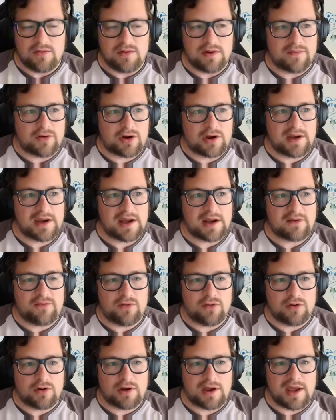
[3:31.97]
We have our Connect
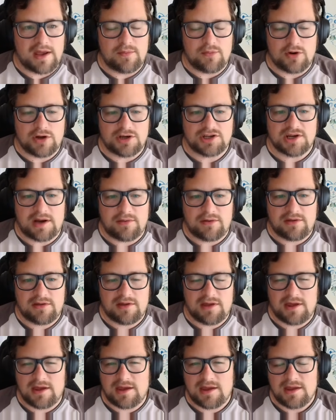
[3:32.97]
4 game, which I would
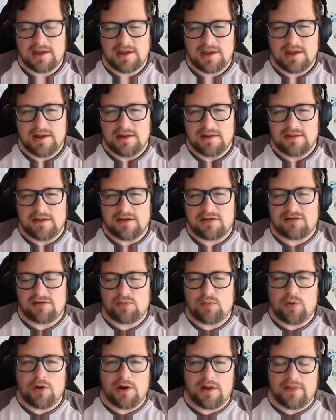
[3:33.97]
say this is
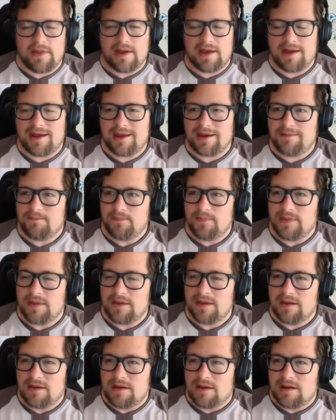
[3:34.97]
one that
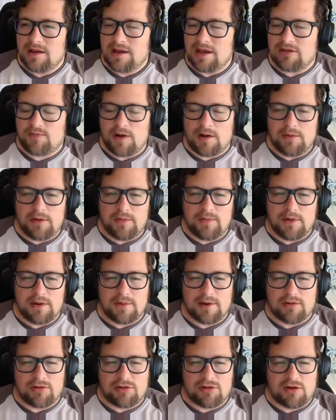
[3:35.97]
it's probably been
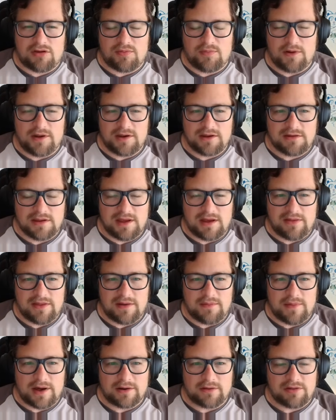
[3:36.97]
about six months now
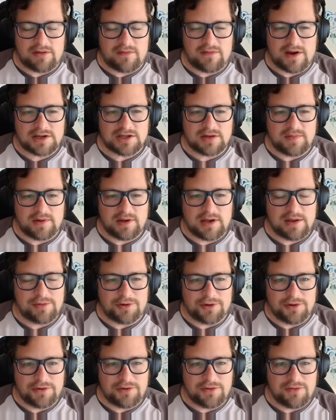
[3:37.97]
that models have actually been
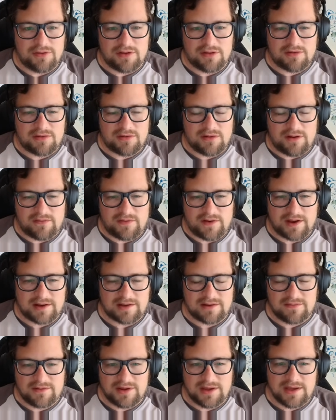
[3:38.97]
able to do this
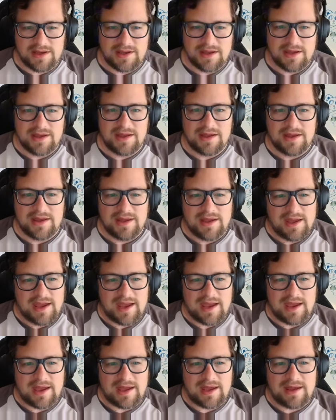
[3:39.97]
effectively.
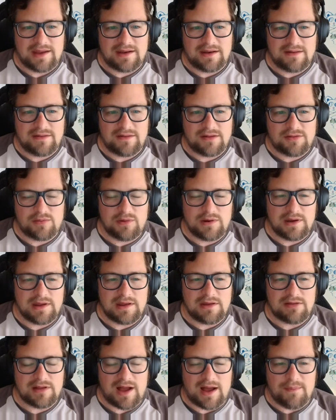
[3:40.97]
And this one
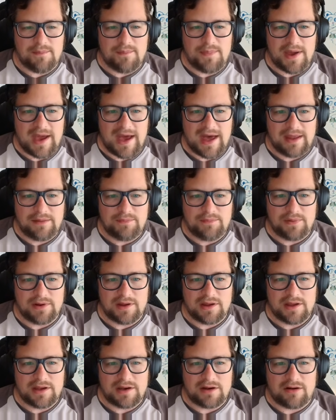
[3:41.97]
is not bad,
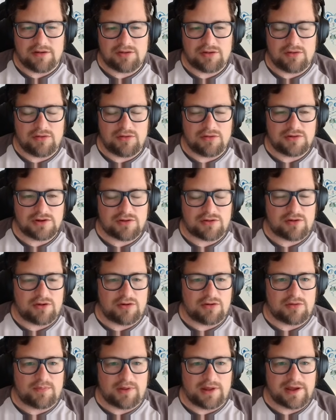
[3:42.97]
but it also just
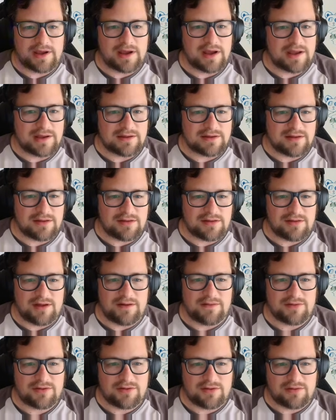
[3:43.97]
starts playing against
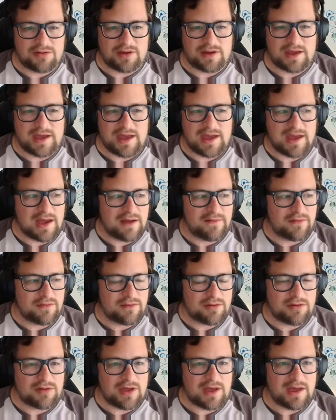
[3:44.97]
itself. So it's like AI
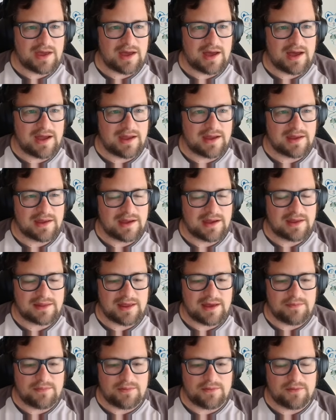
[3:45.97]
versus AI at
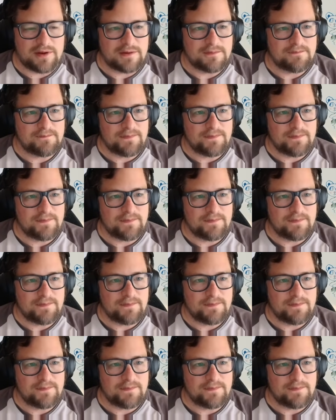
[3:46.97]
that point.